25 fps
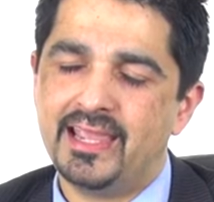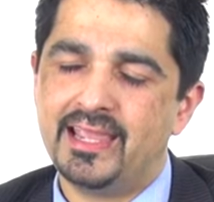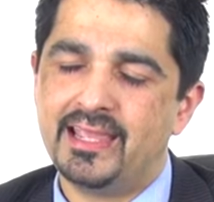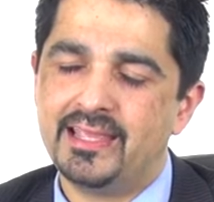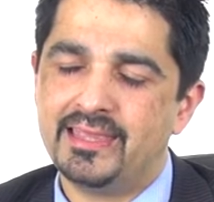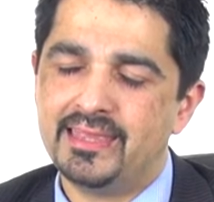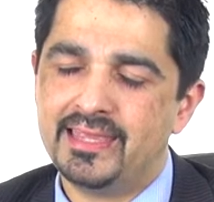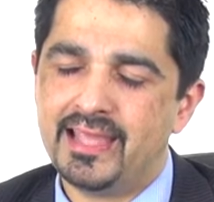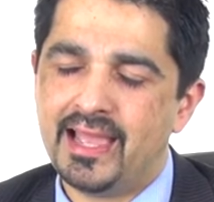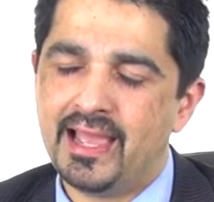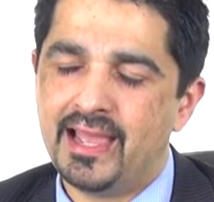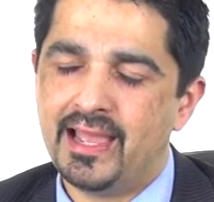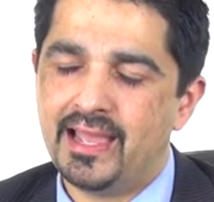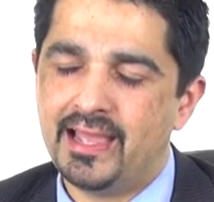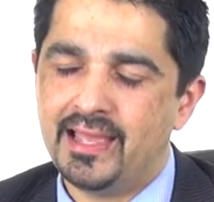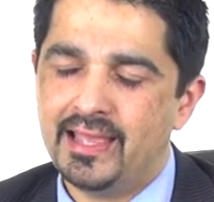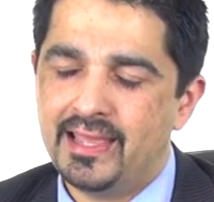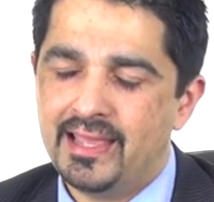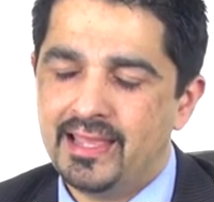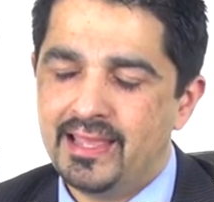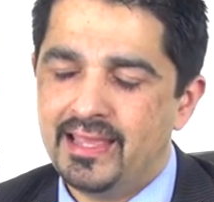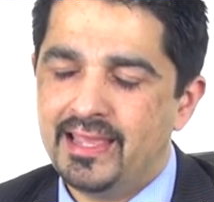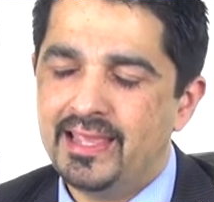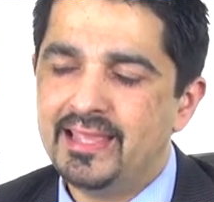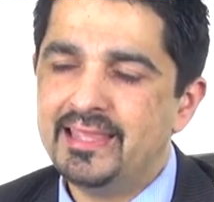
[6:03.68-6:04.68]
in
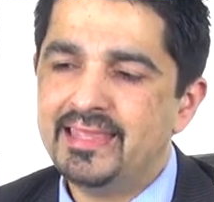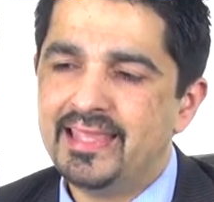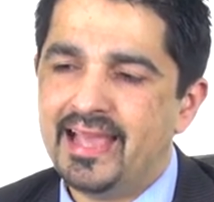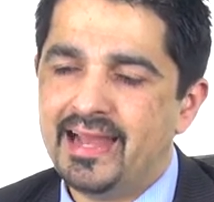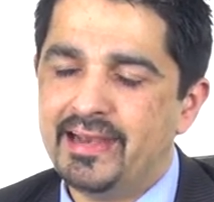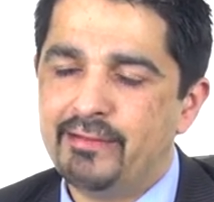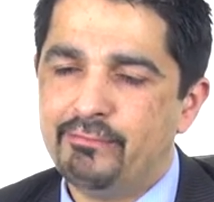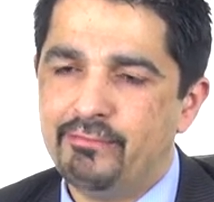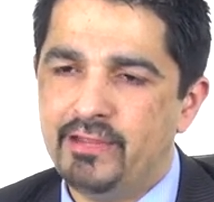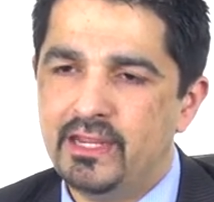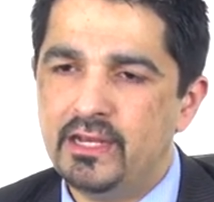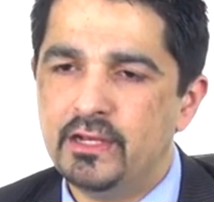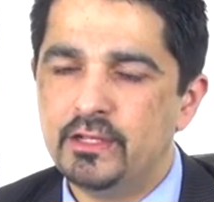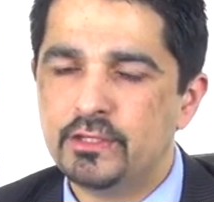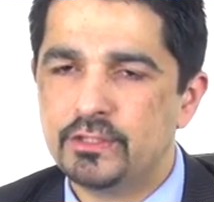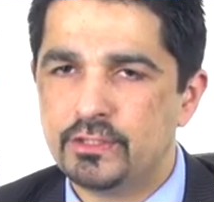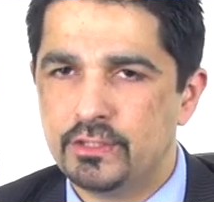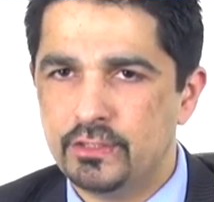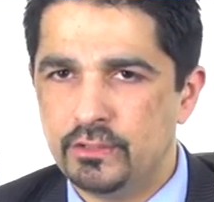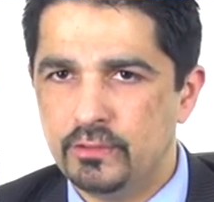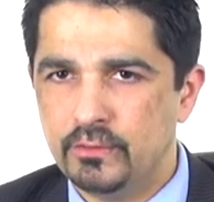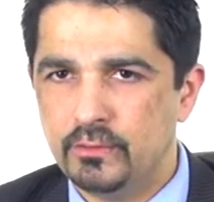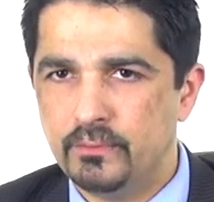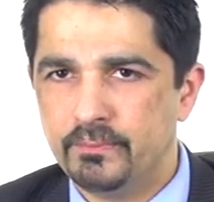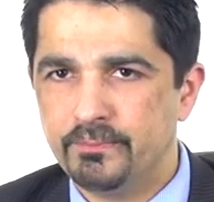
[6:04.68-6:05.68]
that arena
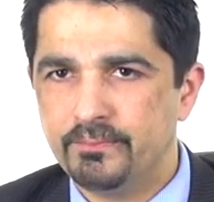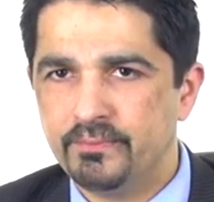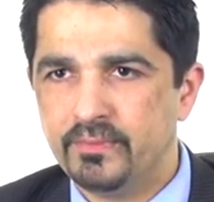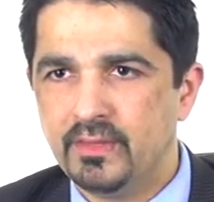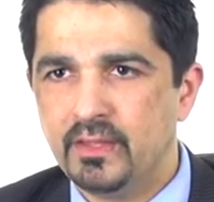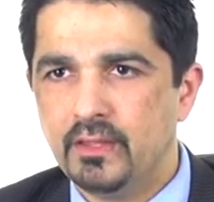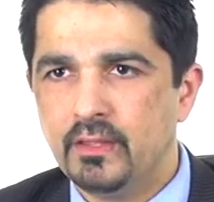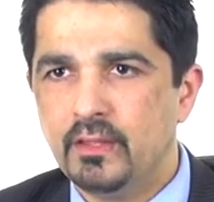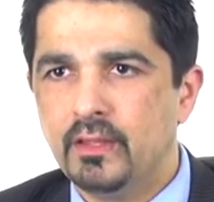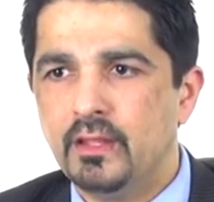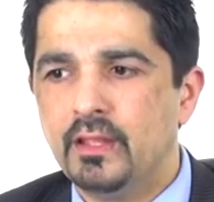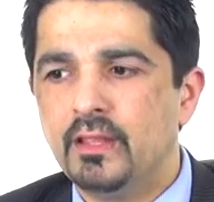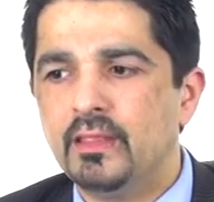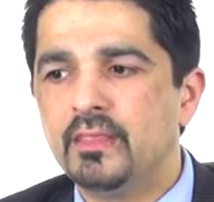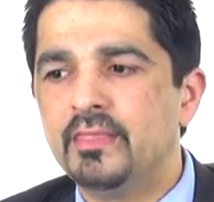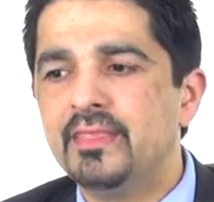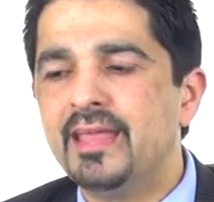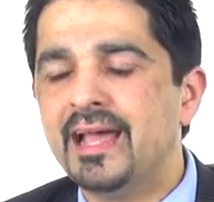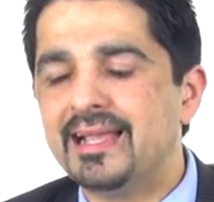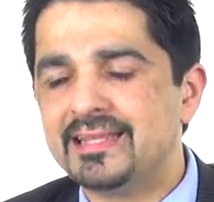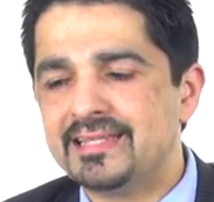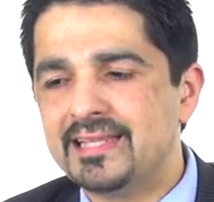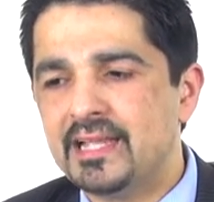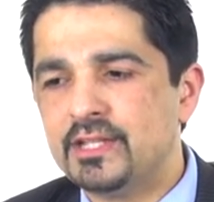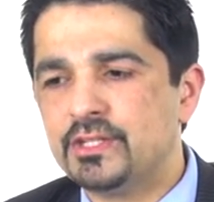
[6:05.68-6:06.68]
too.
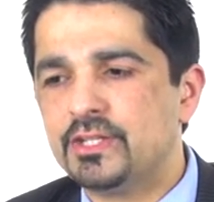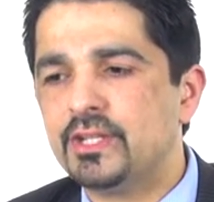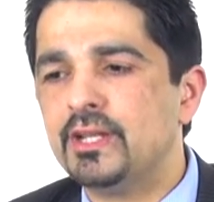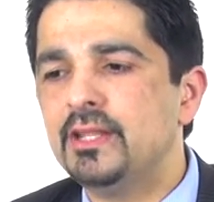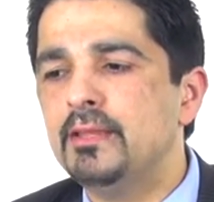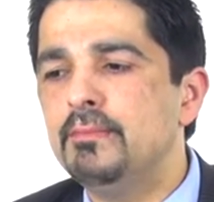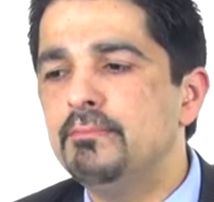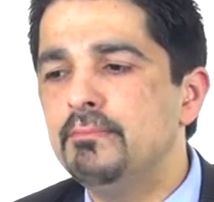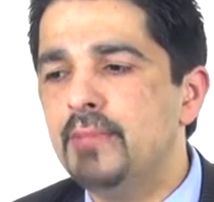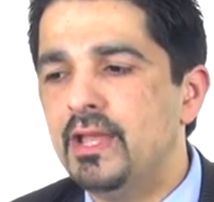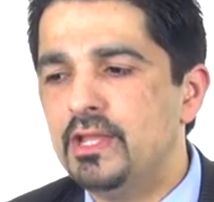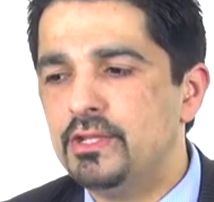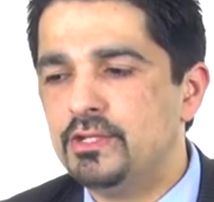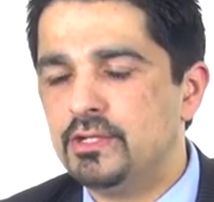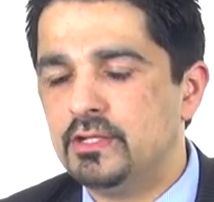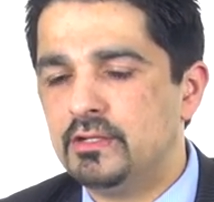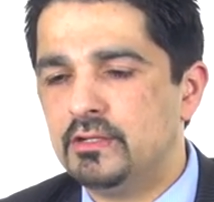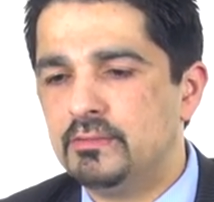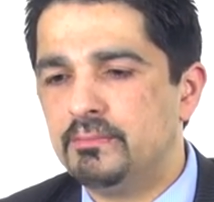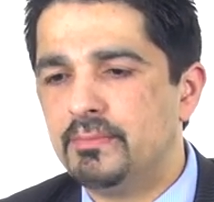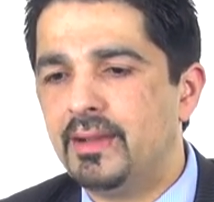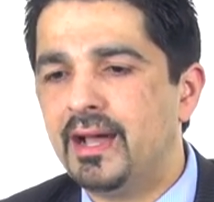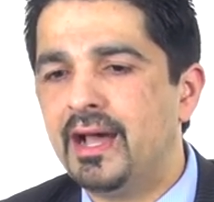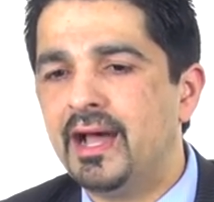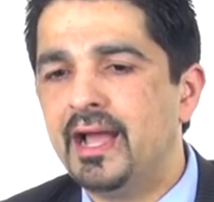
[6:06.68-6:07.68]
That's actually
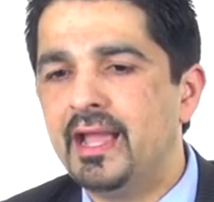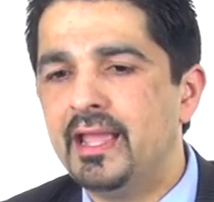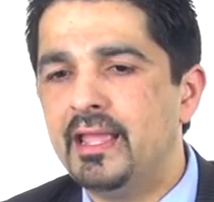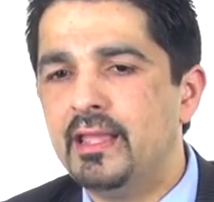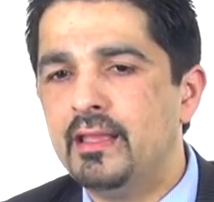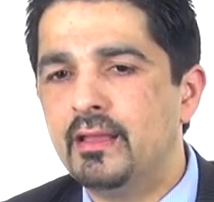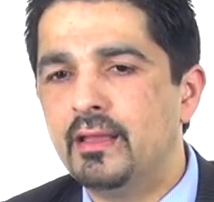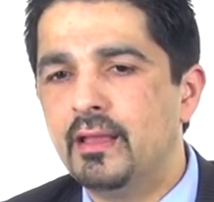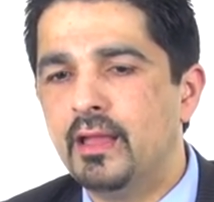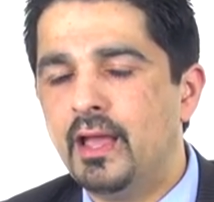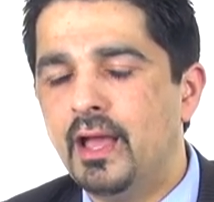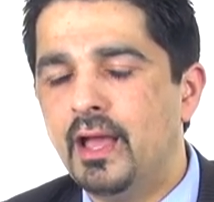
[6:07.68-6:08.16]
measured by